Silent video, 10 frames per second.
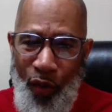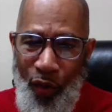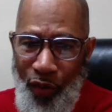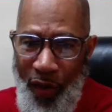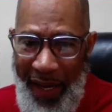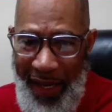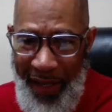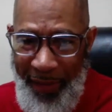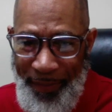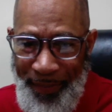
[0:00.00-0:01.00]

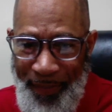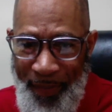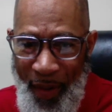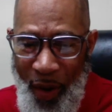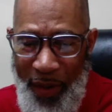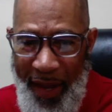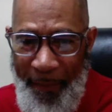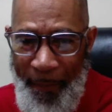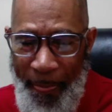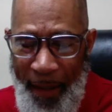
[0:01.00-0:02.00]
rating,
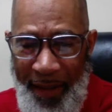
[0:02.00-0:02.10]
okay?